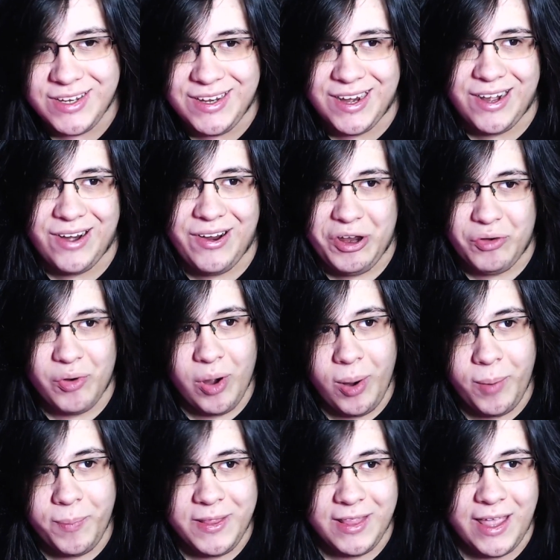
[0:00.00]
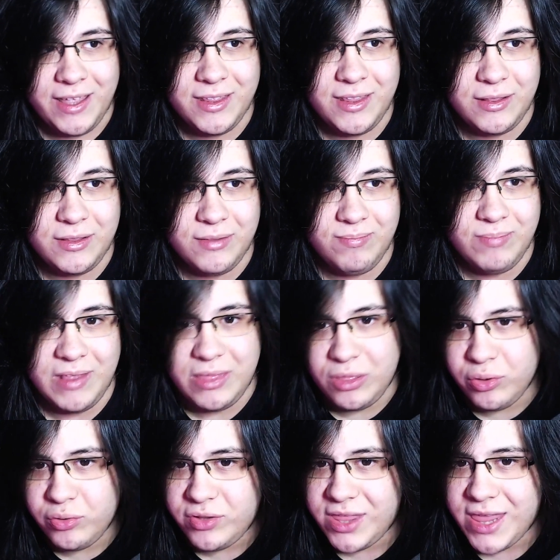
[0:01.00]
You know, I grew up in like the the
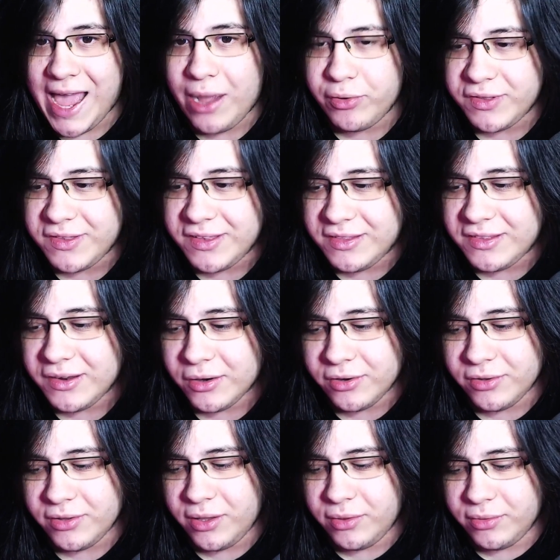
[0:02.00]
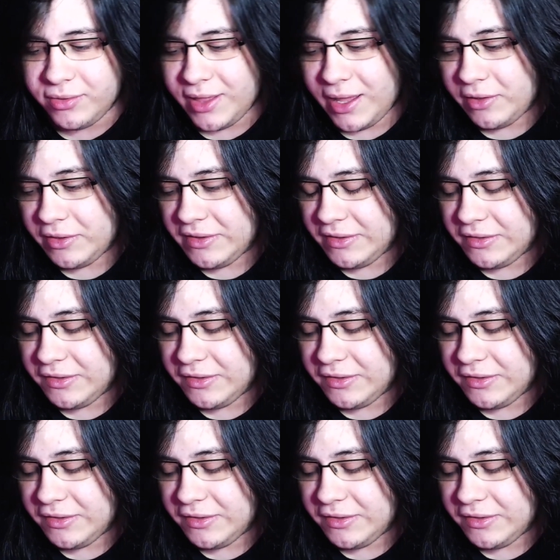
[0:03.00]
2000s, early 2000s.